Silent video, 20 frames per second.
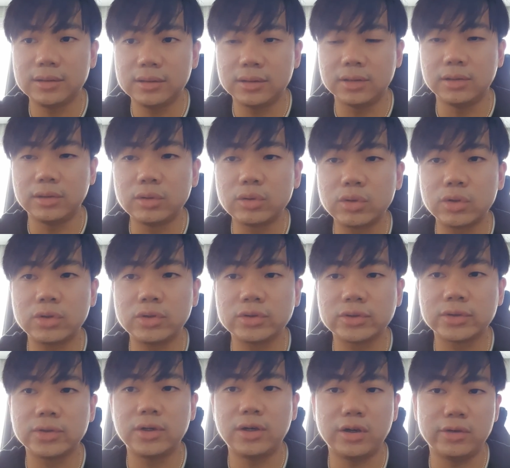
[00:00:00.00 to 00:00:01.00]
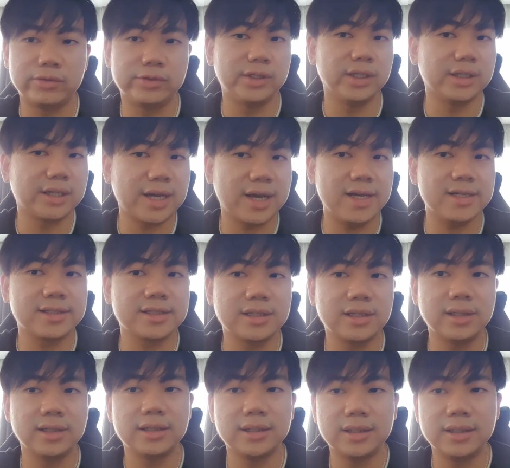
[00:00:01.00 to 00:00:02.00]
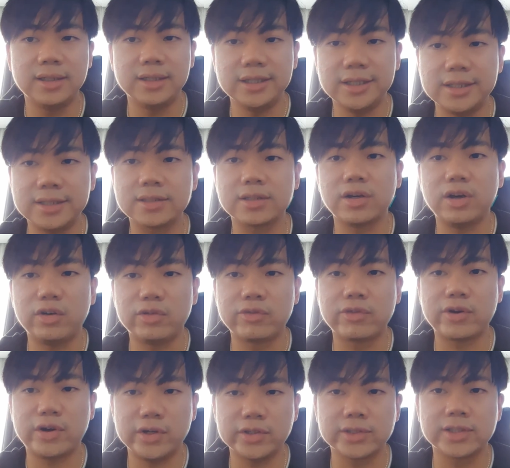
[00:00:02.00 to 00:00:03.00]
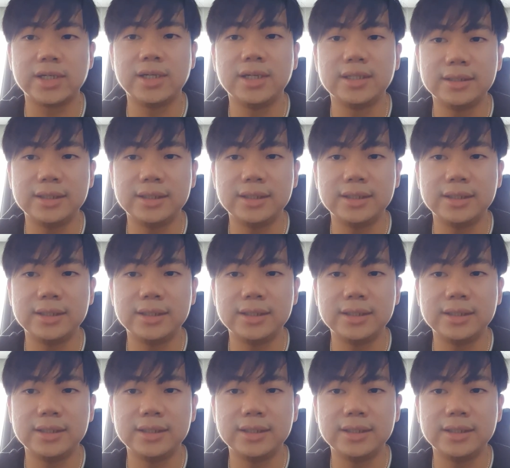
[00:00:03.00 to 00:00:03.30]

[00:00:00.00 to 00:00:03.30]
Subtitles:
the rules of the case is, of course,